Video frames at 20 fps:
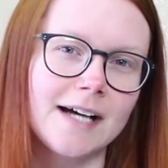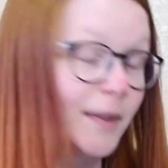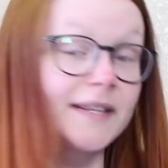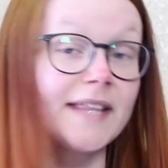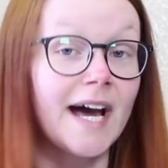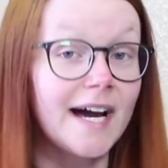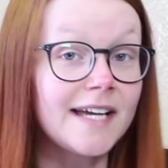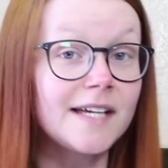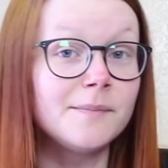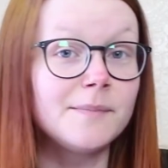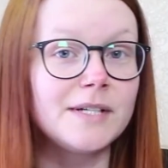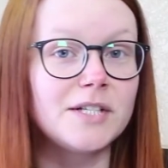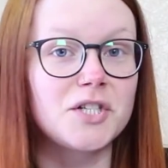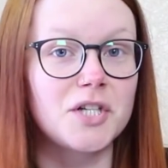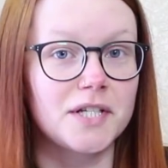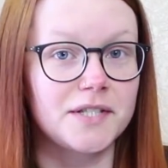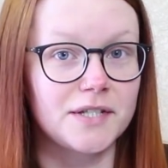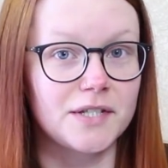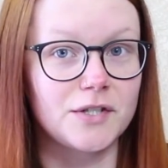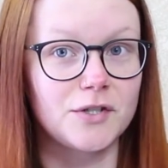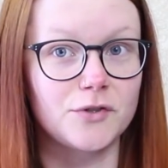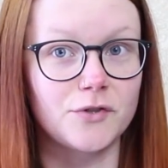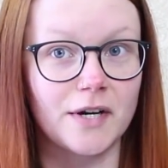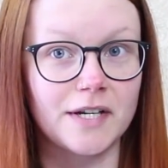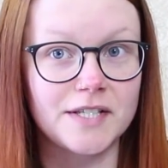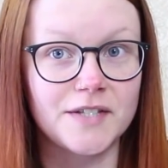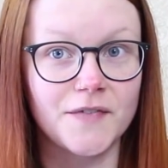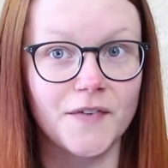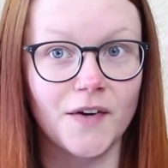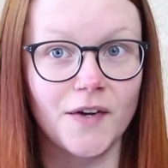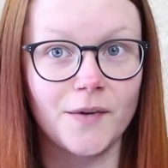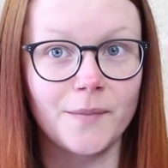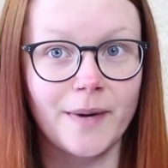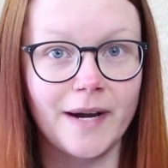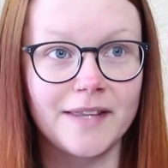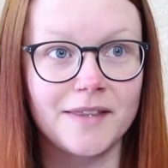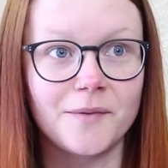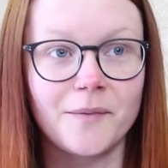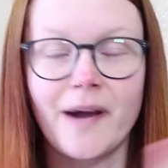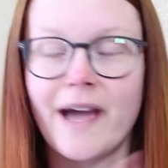But that can be just as stressful,
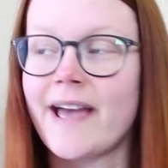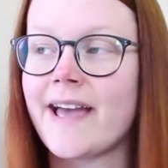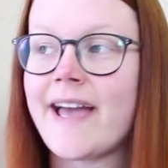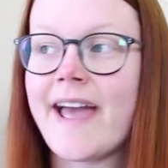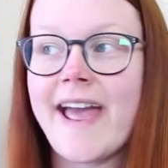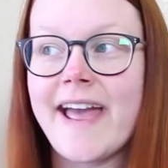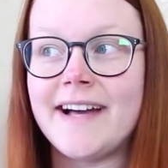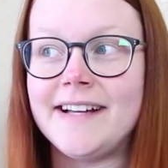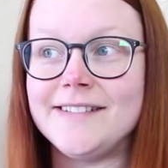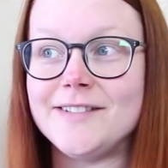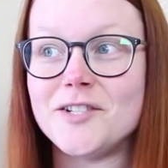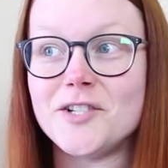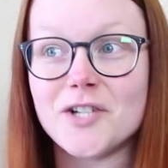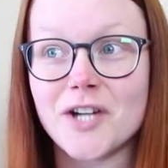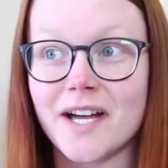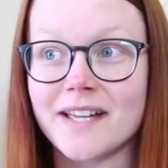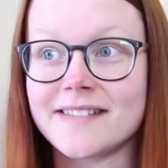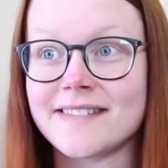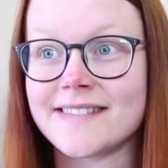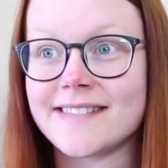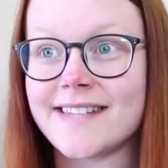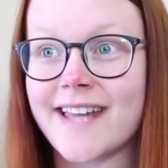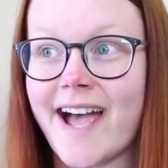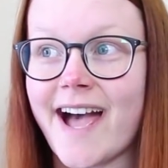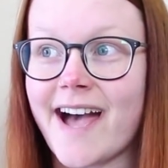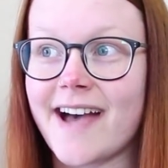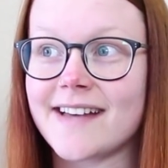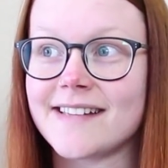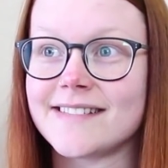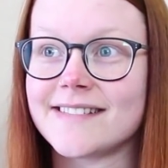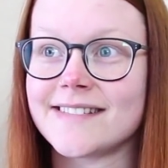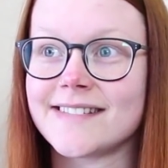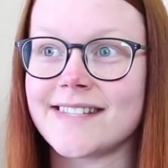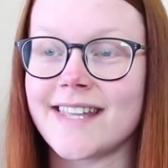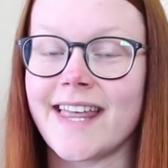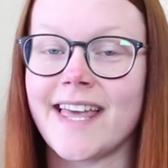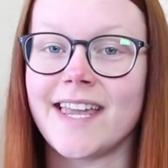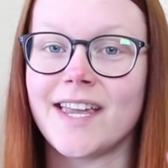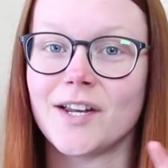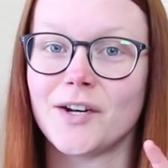by the way, and just as
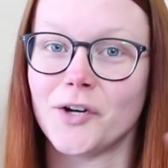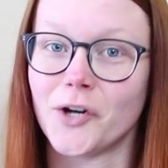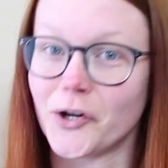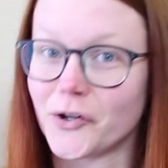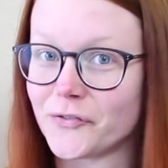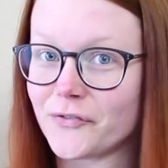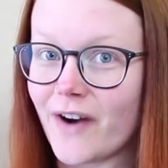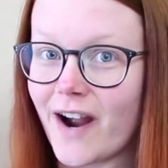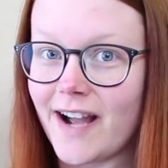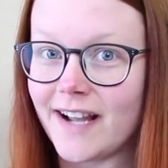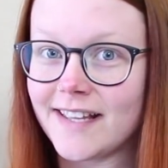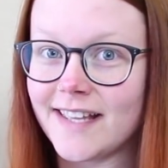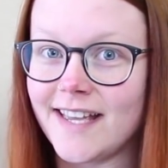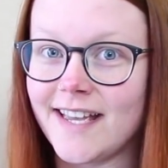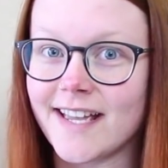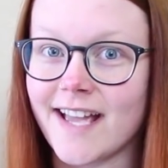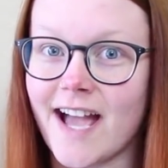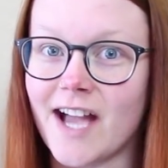like nerve-wracking.